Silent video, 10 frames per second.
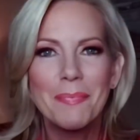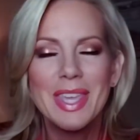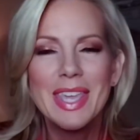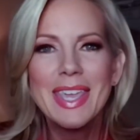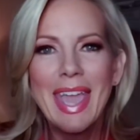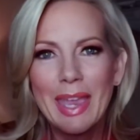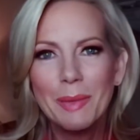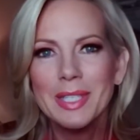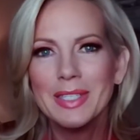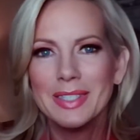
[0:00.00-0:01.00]
he
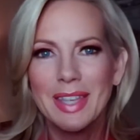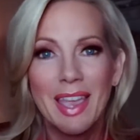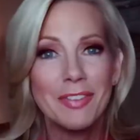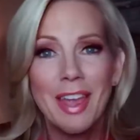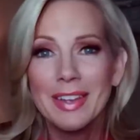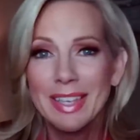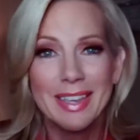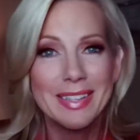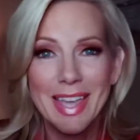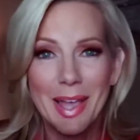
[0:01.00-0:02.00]
came to save, not to
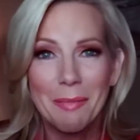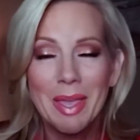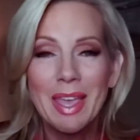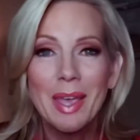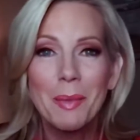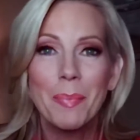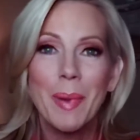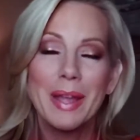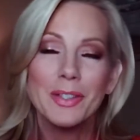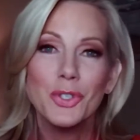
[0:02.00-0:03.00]
condemn,
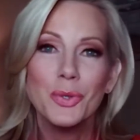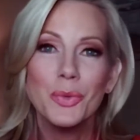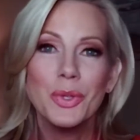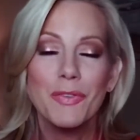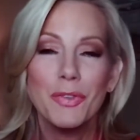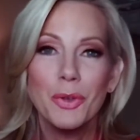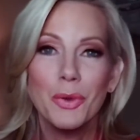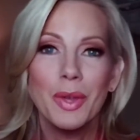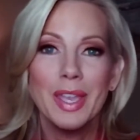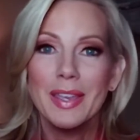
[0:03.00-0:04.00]
but to give
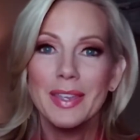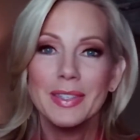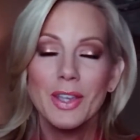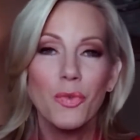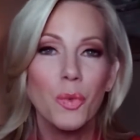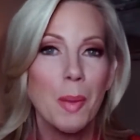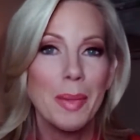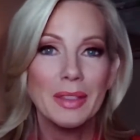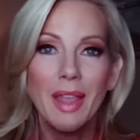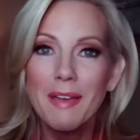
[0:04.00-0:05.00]
you his
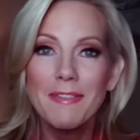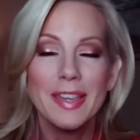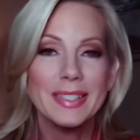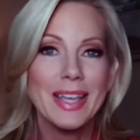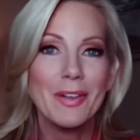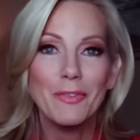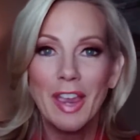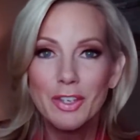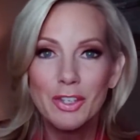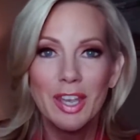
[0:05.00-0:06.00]
overwhelming love, his
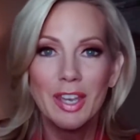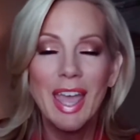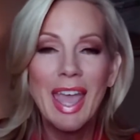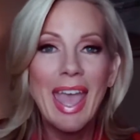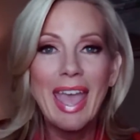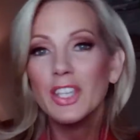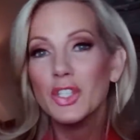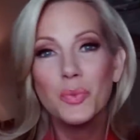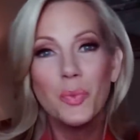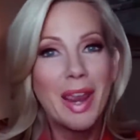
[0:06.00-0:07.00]
salvation, and
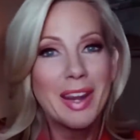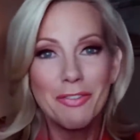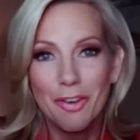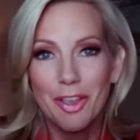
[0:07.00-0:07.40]
he's just waiting for